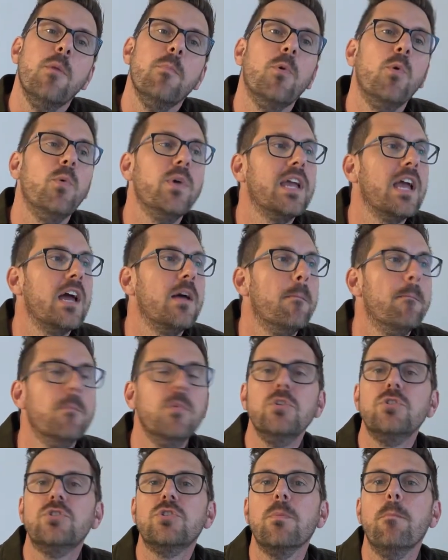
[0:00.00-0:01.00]
but we get
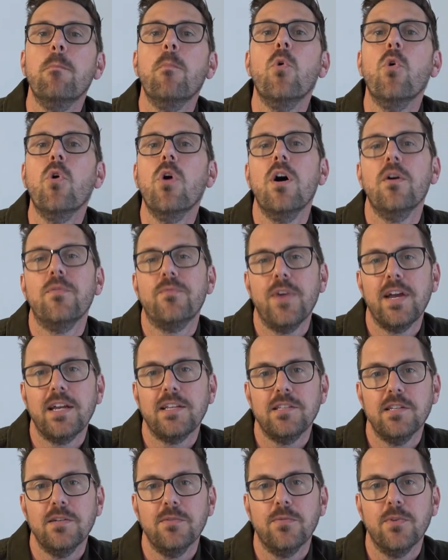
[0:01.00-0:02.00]
much more
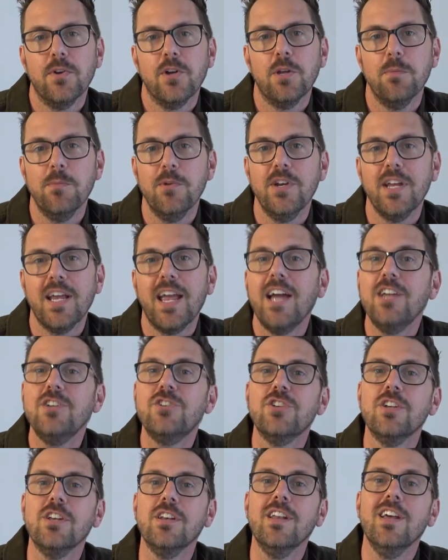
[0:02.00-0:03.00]
effective
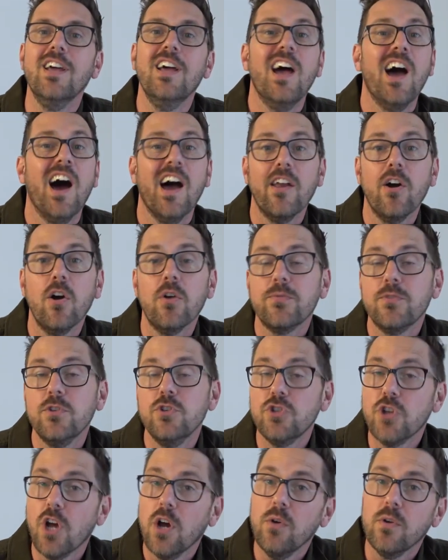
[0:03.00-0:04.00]
communication. And I often
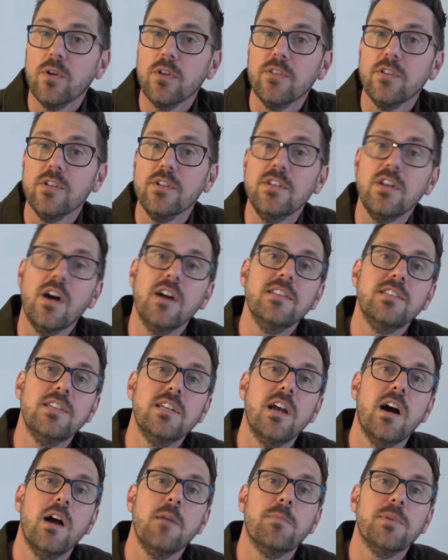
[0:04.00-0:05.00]
joke that
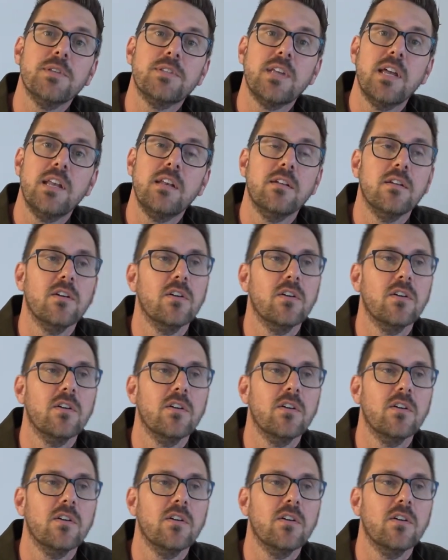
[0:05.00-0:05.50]
99%,